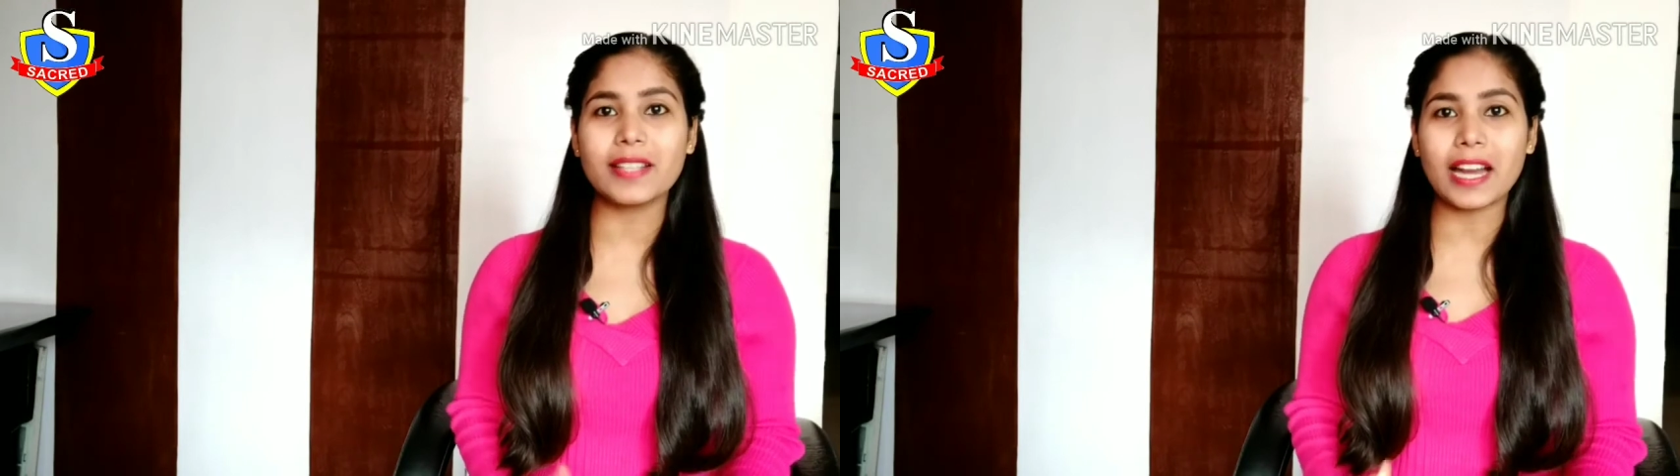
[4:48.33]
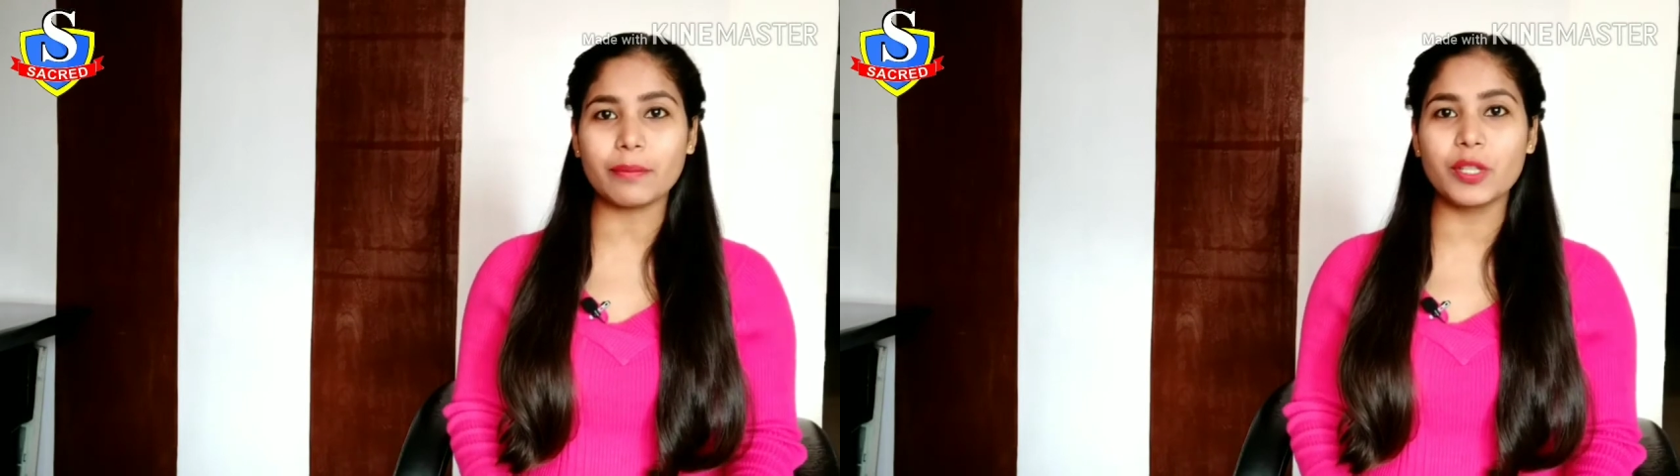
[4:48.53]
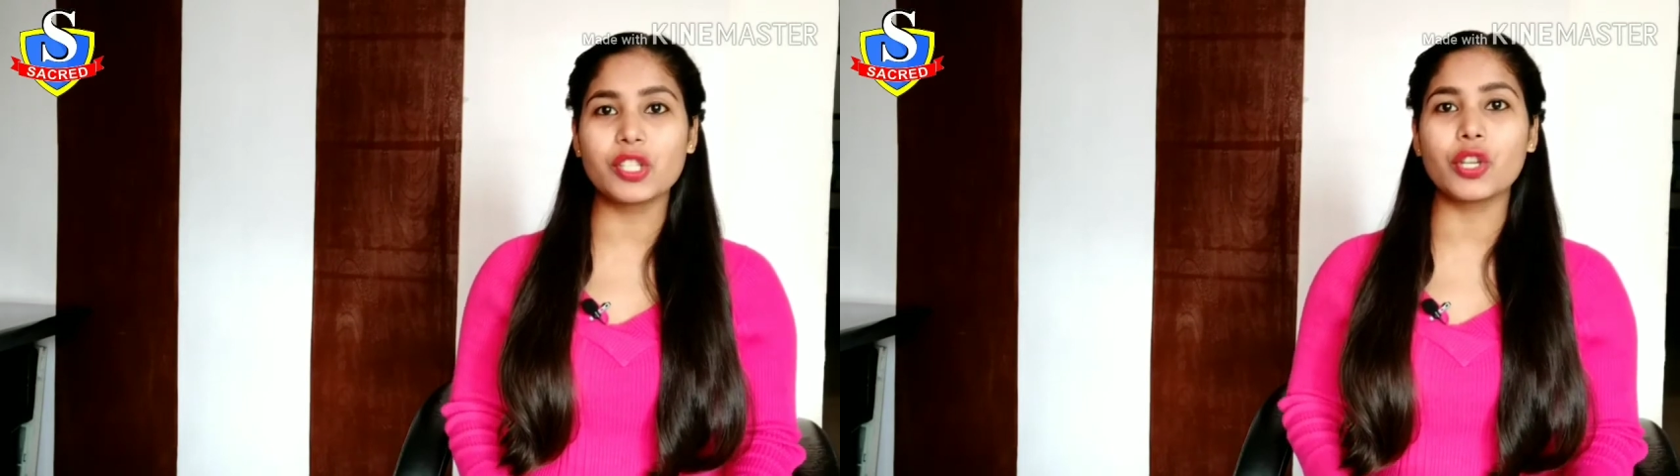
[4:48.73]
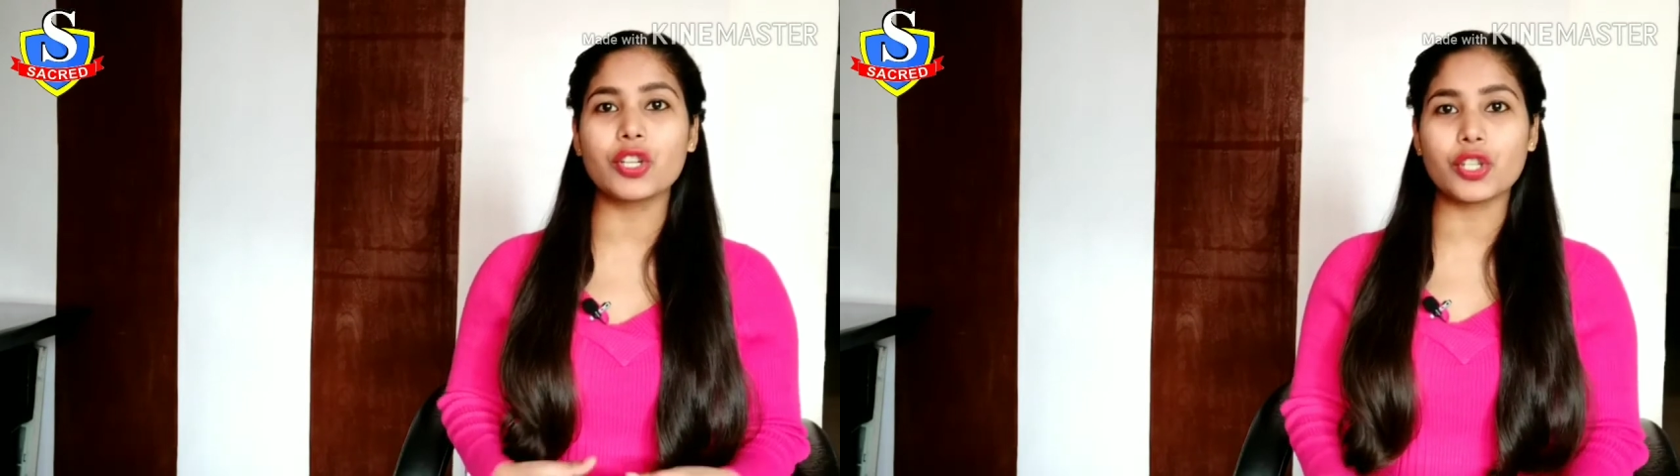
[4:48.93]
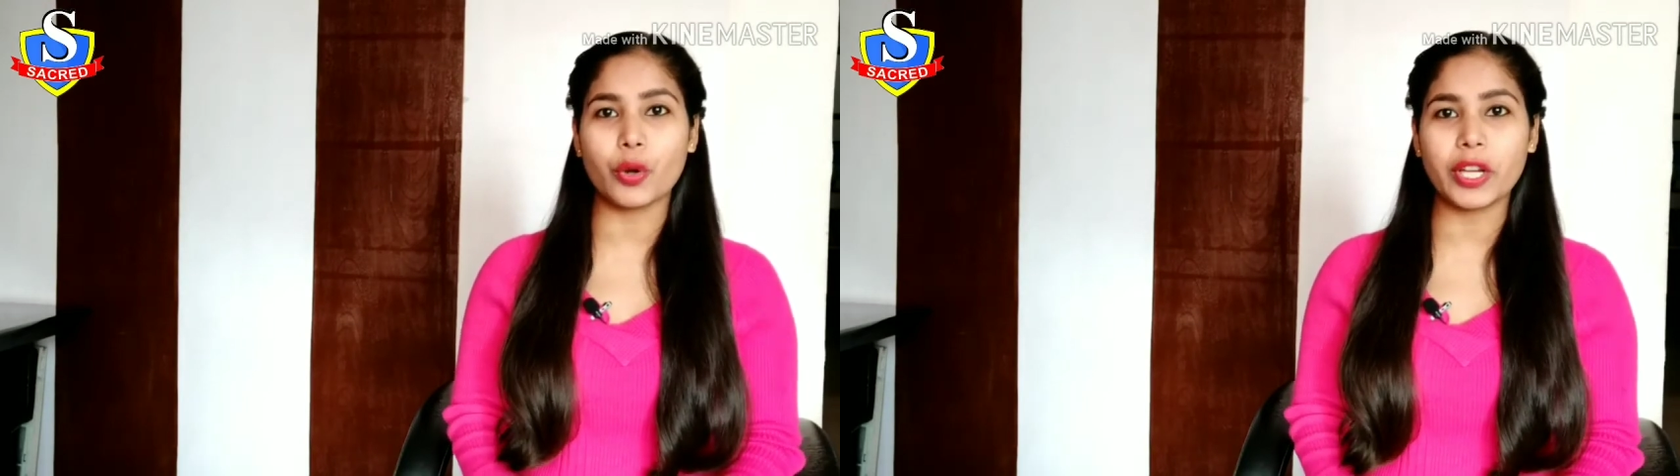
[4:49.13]
that means you're
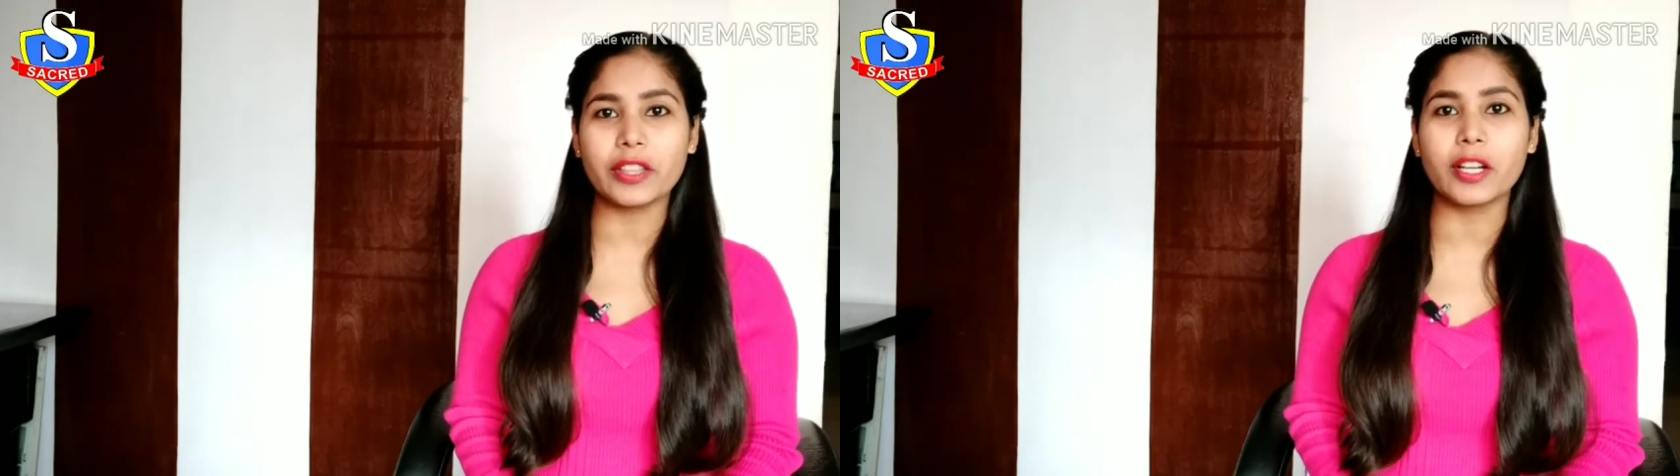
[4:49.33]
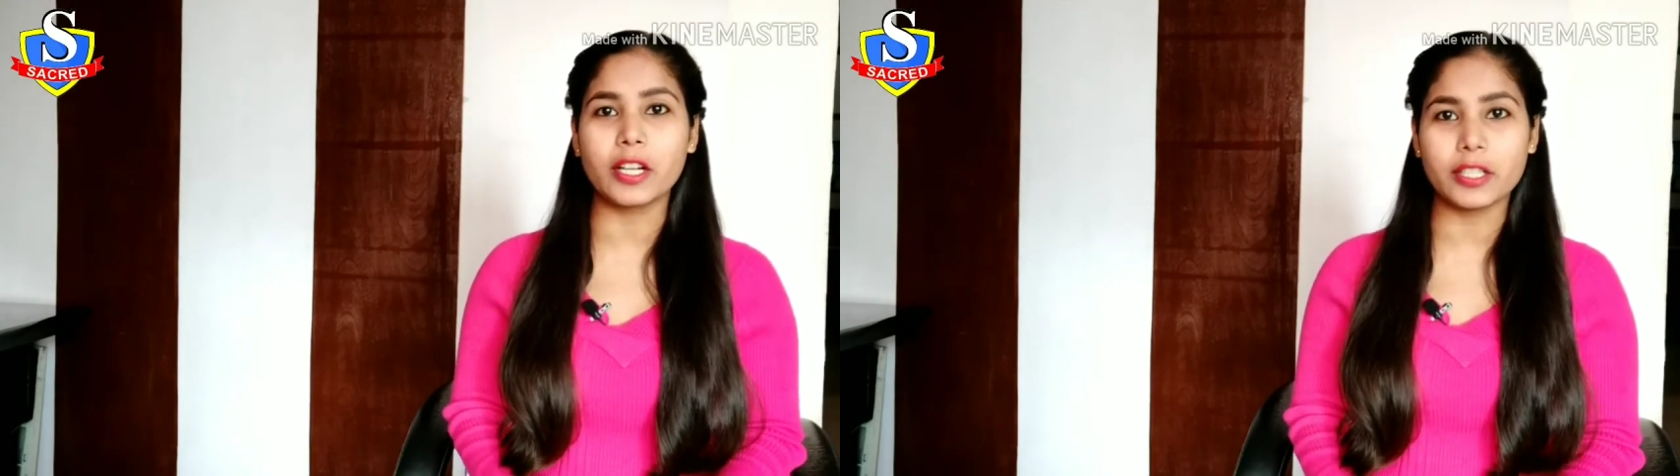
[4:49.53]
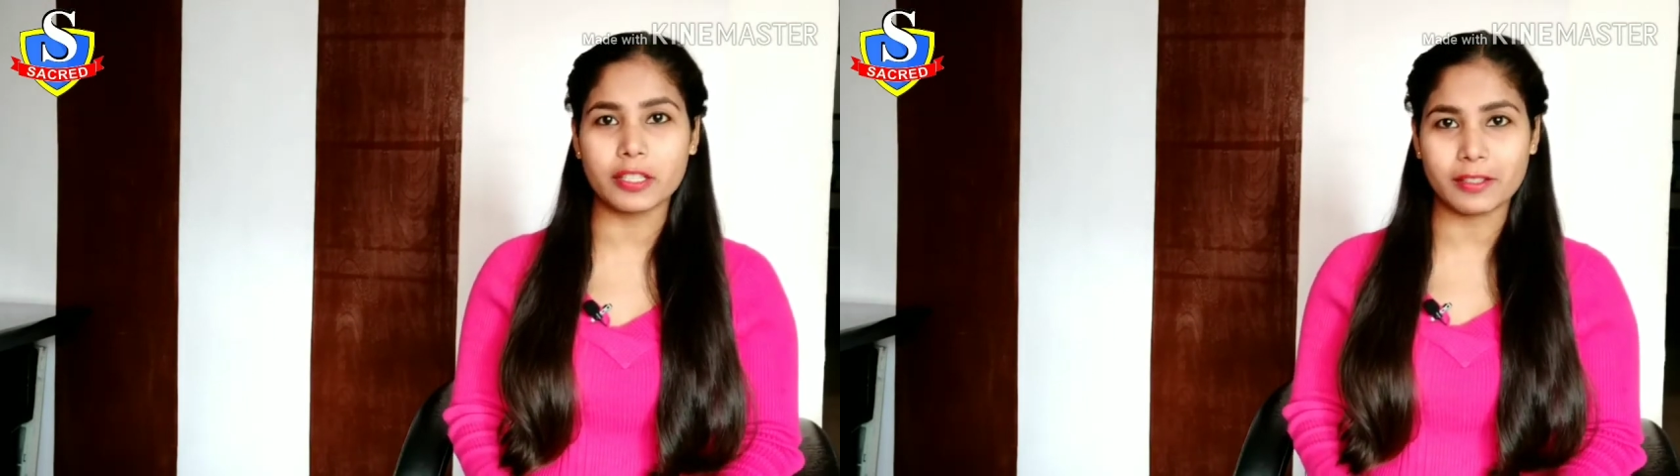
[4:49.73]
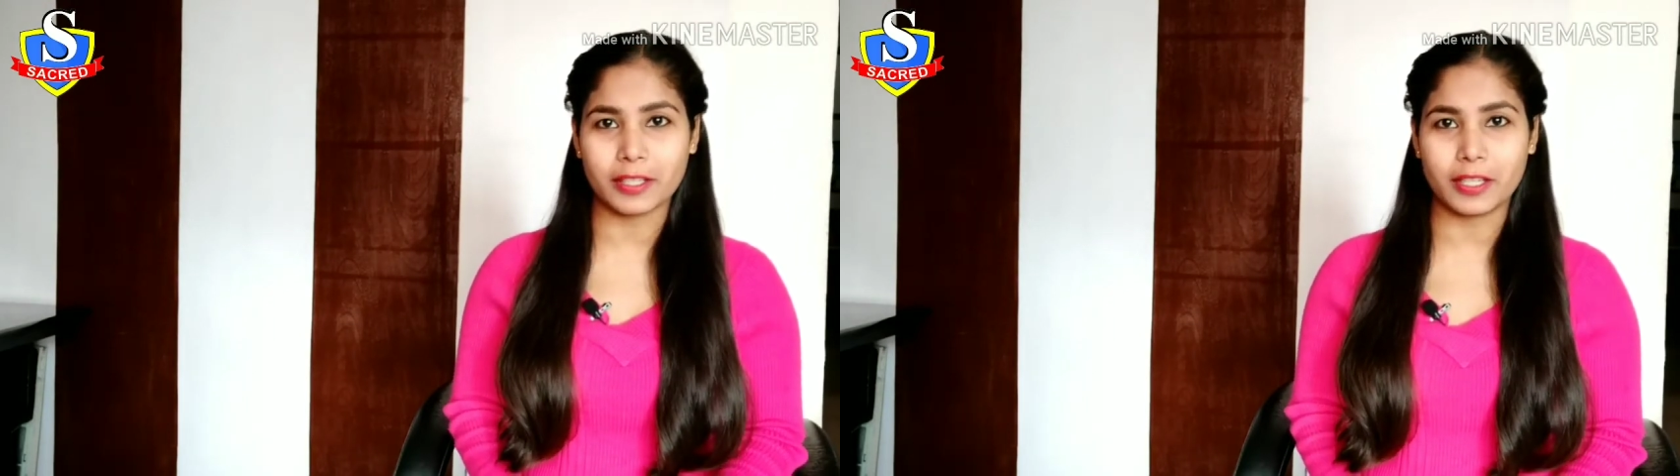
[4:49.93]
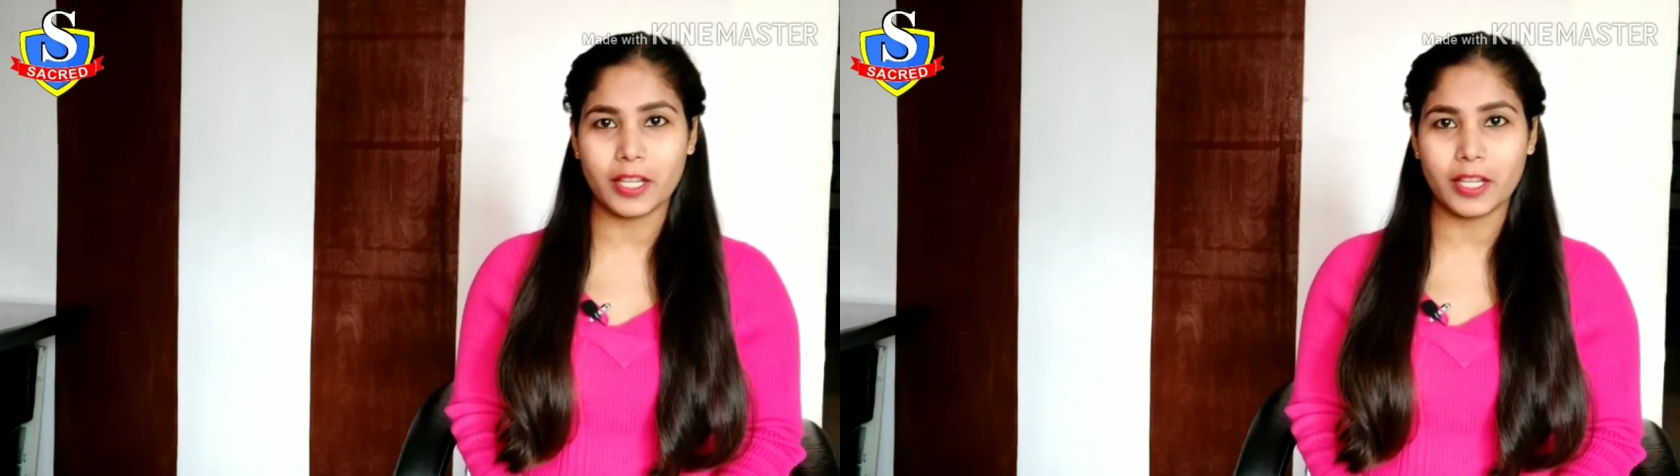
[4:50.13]
showing the courtesy.